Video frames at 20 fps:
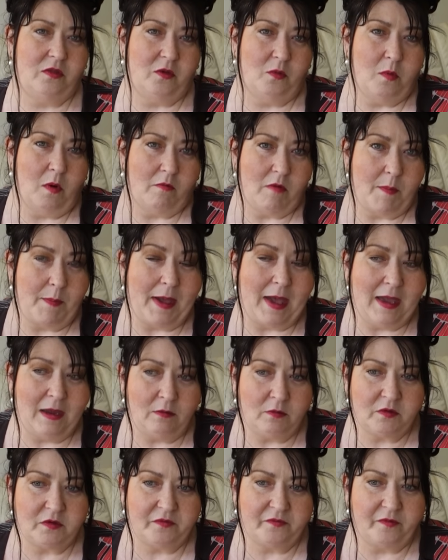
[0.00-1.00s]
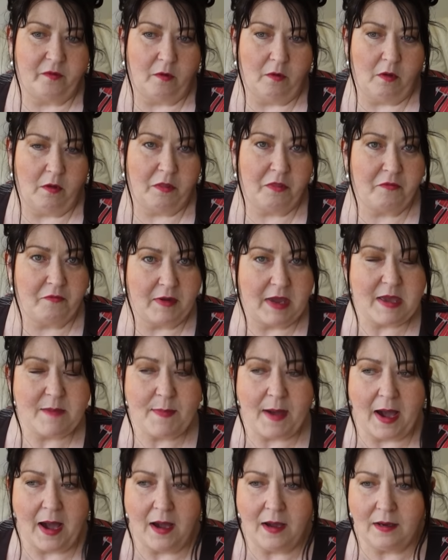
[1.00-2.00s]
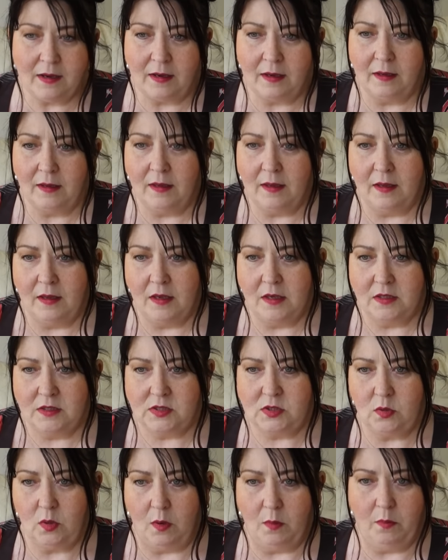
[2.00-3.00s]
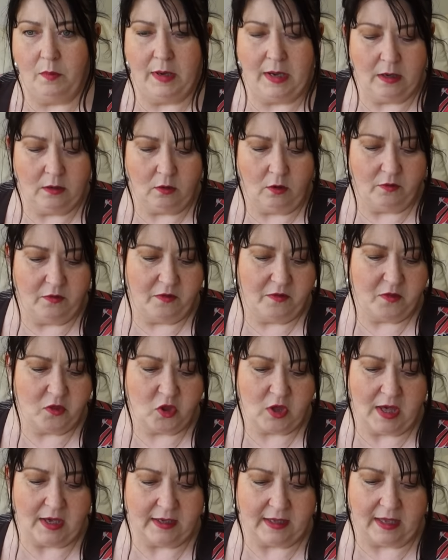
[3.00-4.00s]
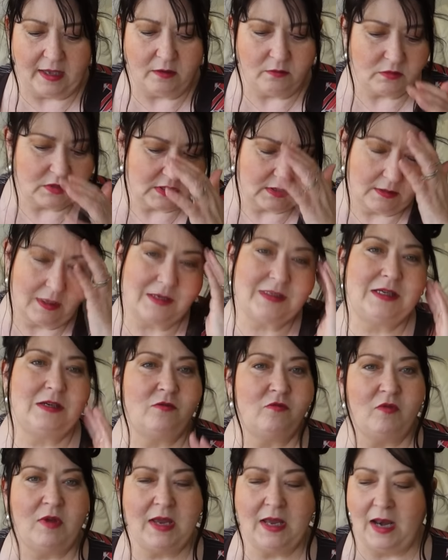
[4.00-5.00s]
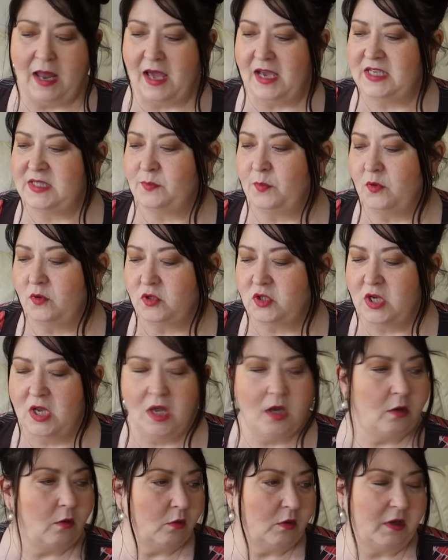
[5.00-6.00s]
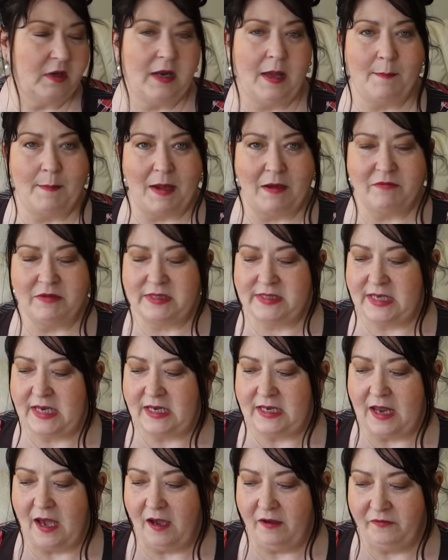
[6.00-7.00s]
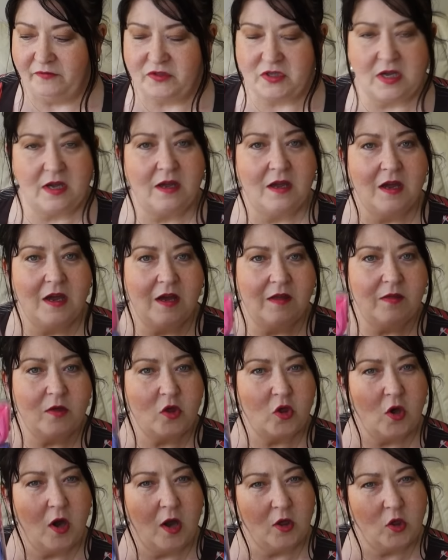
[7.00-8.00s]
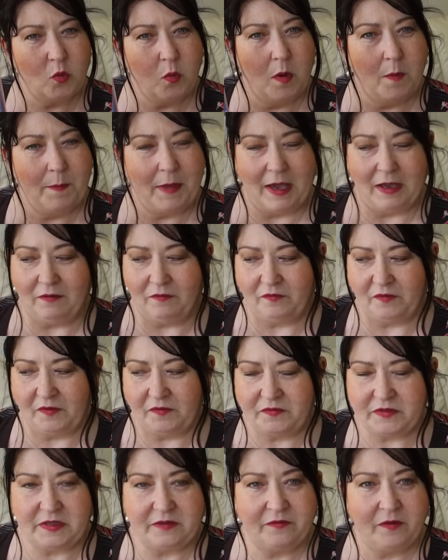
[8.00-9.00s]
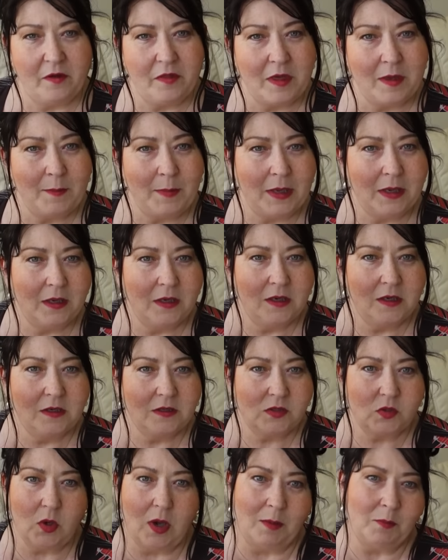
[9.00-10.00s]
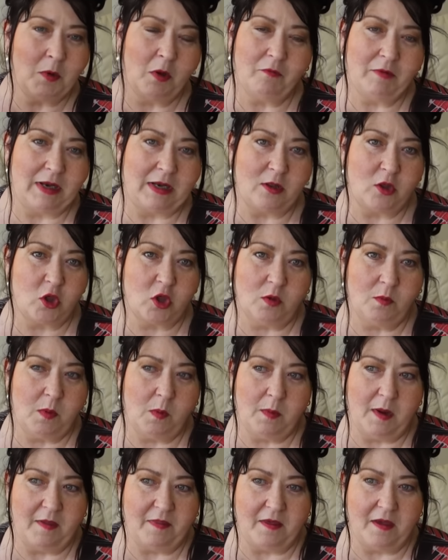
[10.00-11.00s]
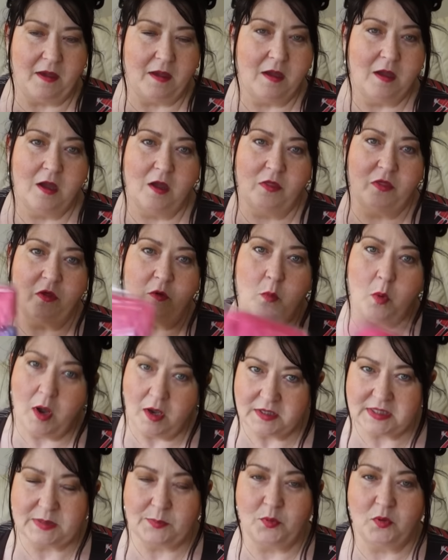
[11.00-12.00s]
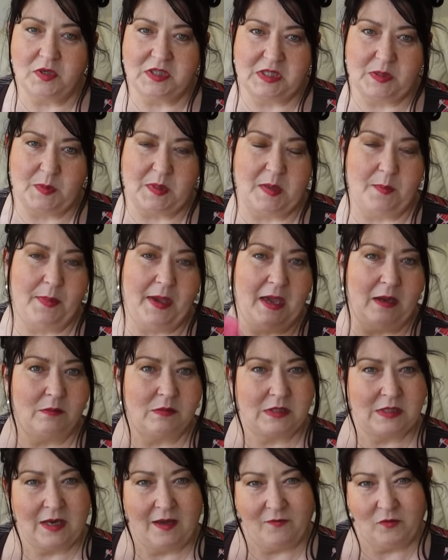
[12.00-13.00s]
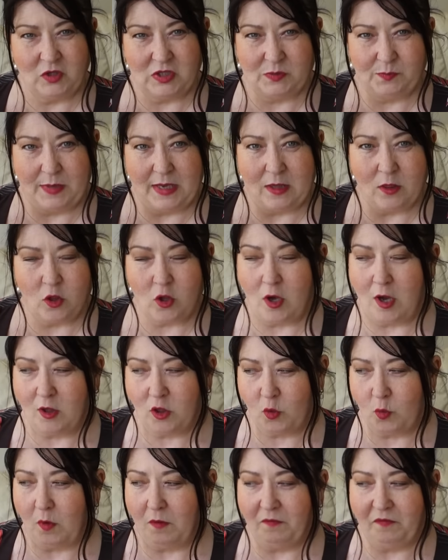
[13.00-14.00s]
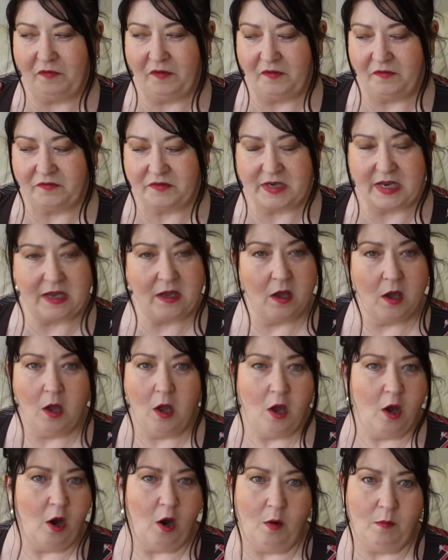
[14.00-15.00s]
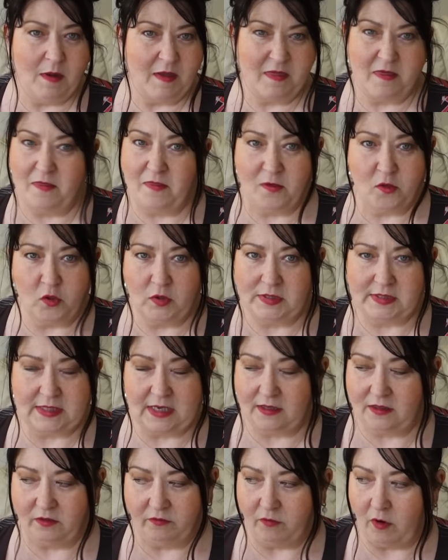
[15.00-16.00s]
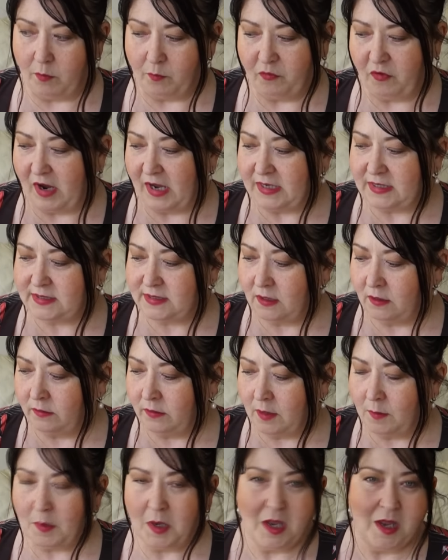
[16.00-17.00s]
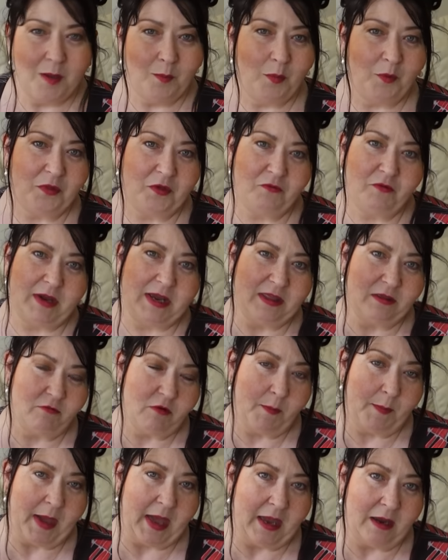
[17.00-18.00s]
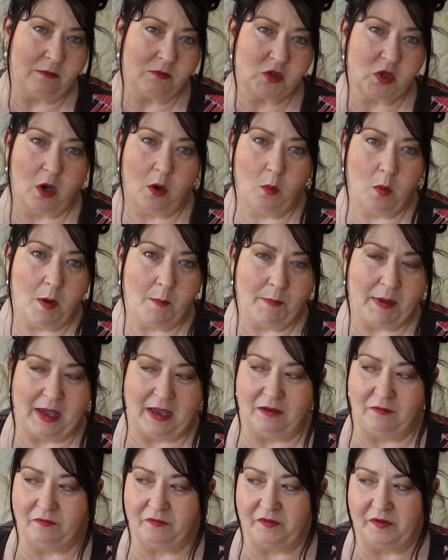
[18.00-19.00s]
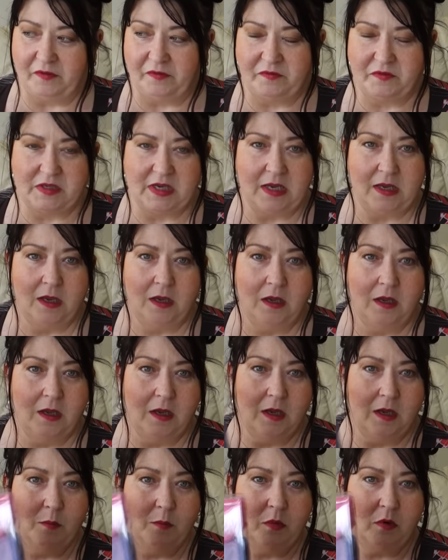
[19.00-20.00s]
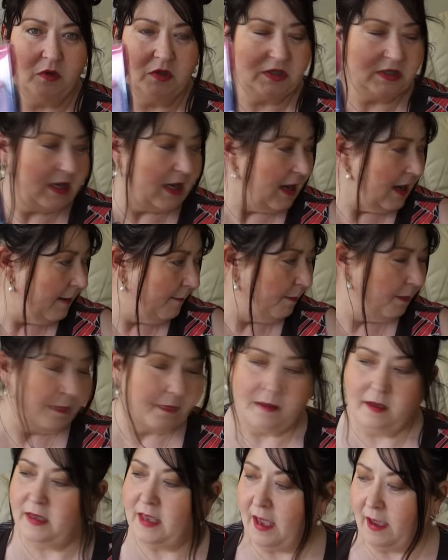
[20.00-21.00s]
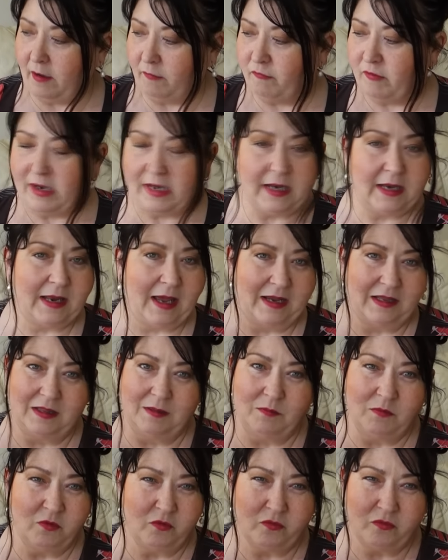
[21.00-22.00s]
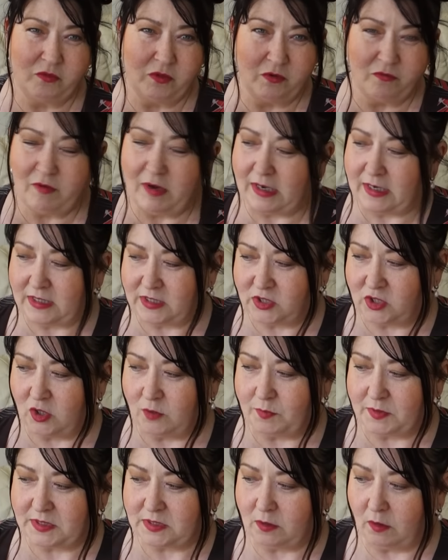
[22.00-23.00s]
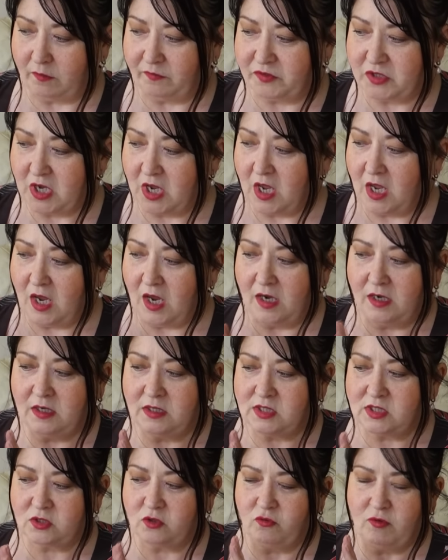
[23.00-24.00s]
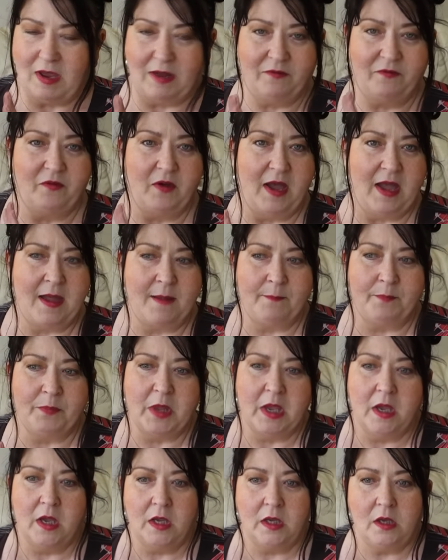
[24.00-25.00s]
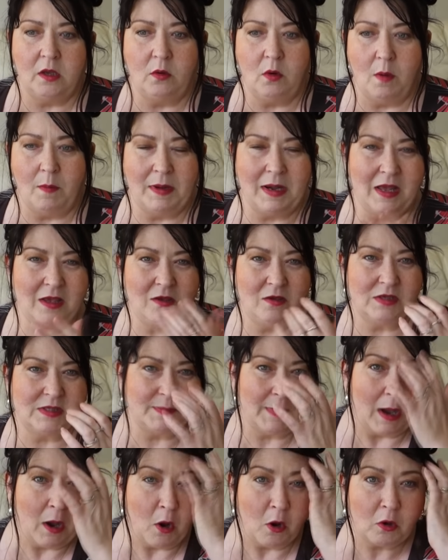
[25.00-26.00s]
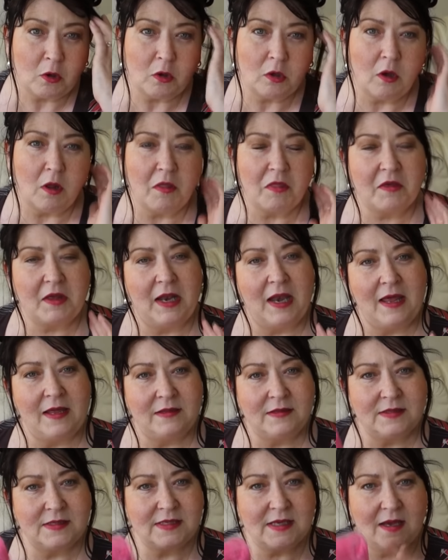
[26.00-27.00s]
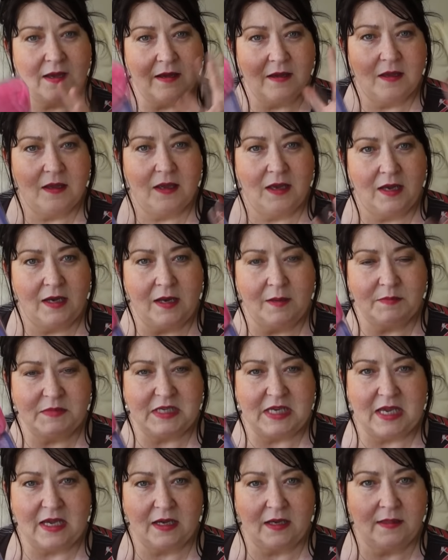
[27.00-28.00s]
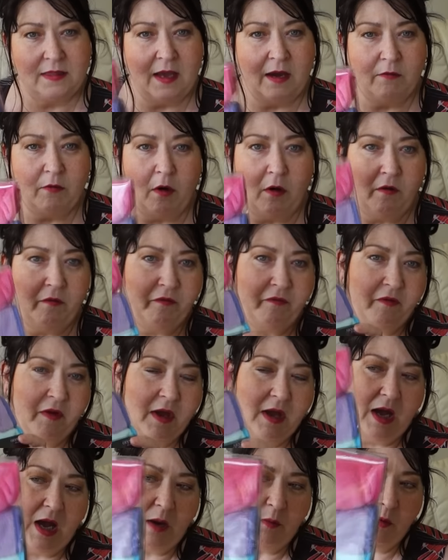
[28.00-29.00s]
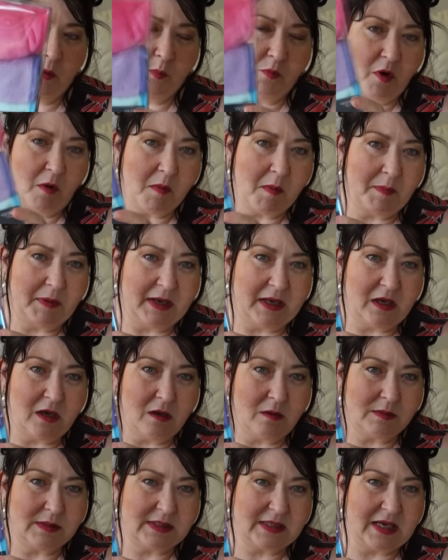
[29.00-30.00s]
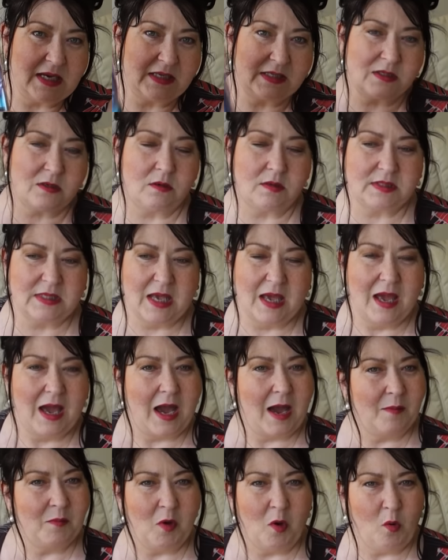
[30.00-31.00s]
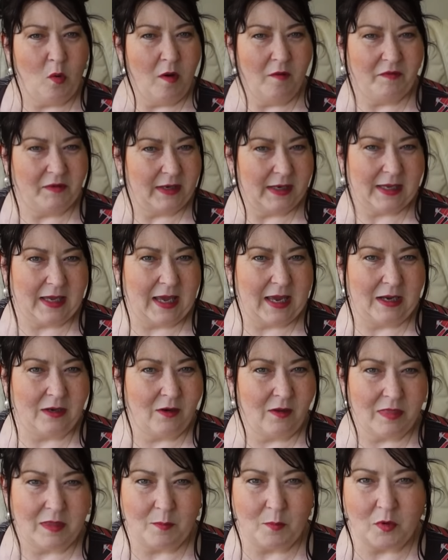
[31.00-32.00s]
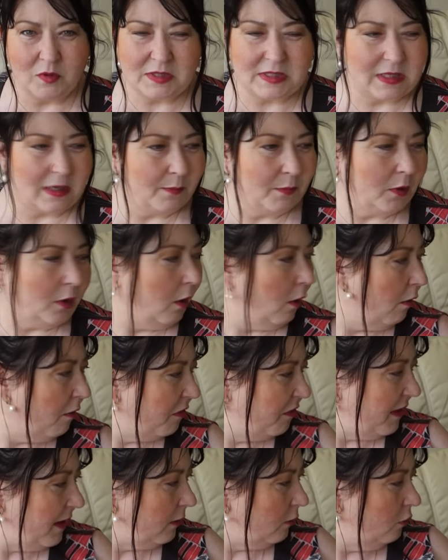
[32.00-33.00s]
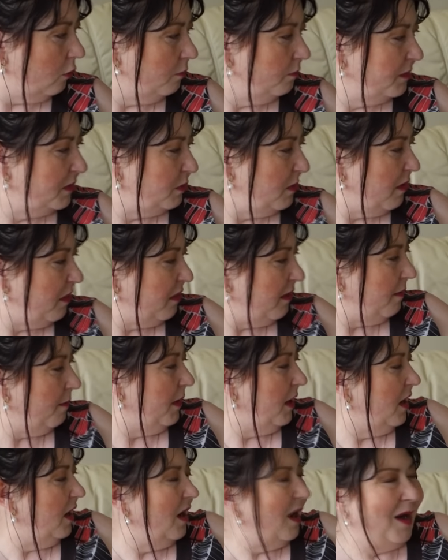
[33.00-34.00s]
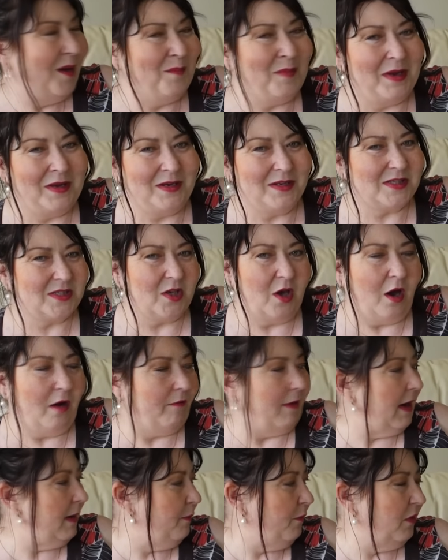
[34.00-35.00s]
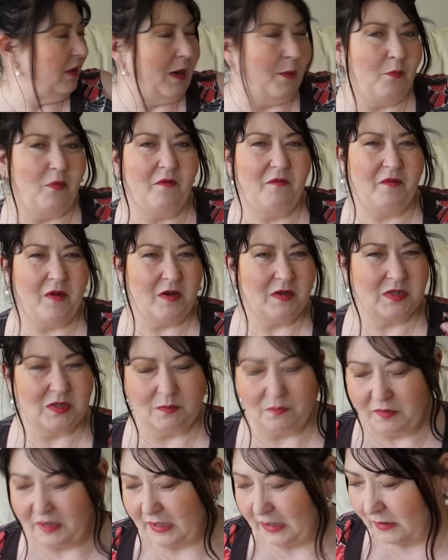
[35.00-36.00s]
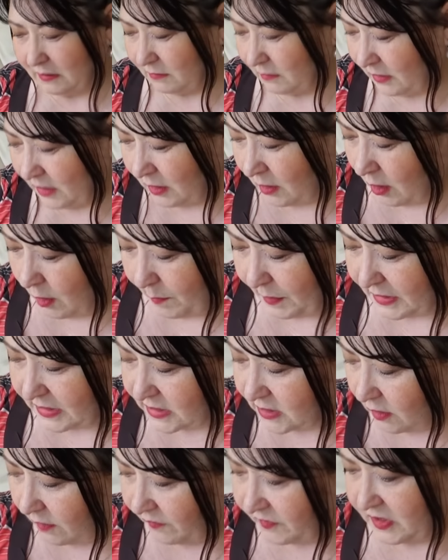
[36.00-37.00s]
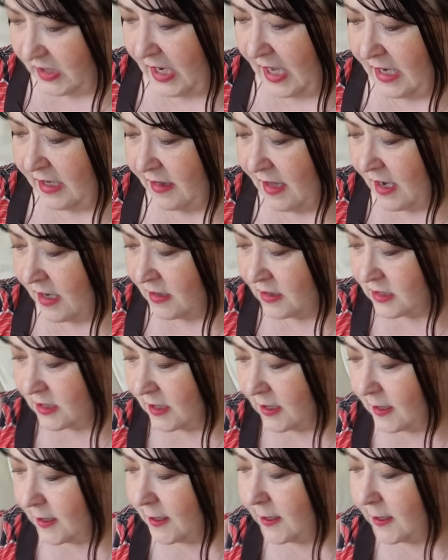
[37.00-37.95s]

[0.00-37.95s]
they were a pound for a three pack. So when I got the checkout, I didn't realise, but looking at my receipt after, they charged pound fifty for them. So I'm not really sure whether they were supposed to be a pound and I've just been charged 150 or whether they just had the wrong price on them. But they're either a pound or one pound fifty. But um, yeah, I really like them. They're, they're, really super soft and it's great for, um, you know, when I use my hot cloth cleanser, and I'm taking that off. I will probably use these because I'm not overly keen on the muslin cloth that comes with them. I mean, it's alright, but I prefer something, you know, a bit softer like that.